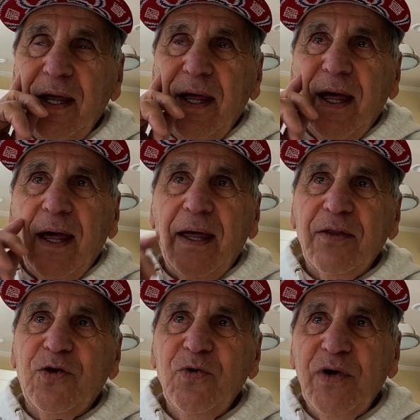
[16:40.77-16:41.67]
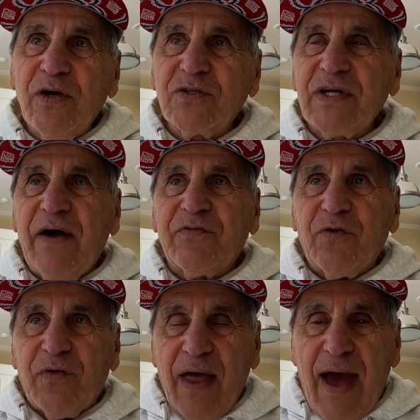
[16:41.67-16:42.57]
And 2 years
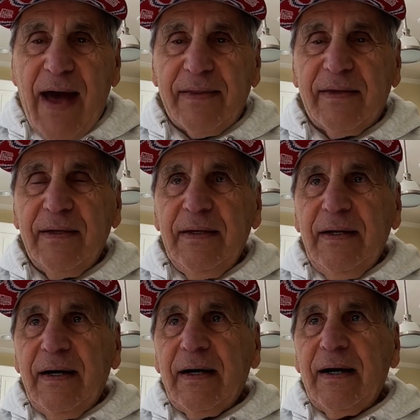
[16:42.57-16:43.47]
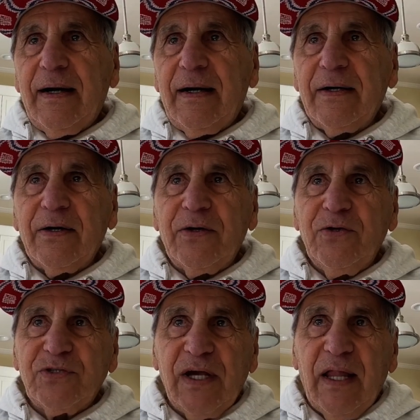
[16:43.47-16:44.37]
after that,
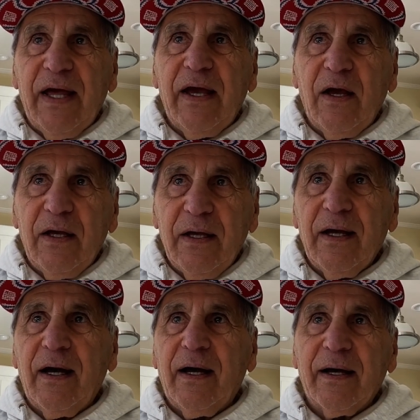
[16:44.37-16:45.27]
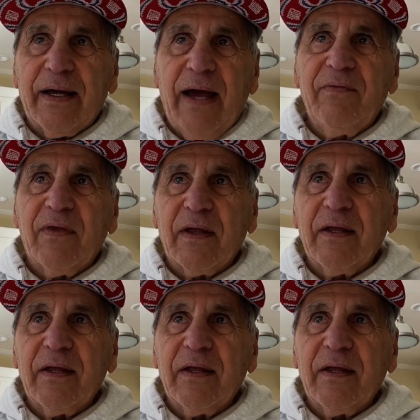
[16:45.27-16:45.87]
UCLA gave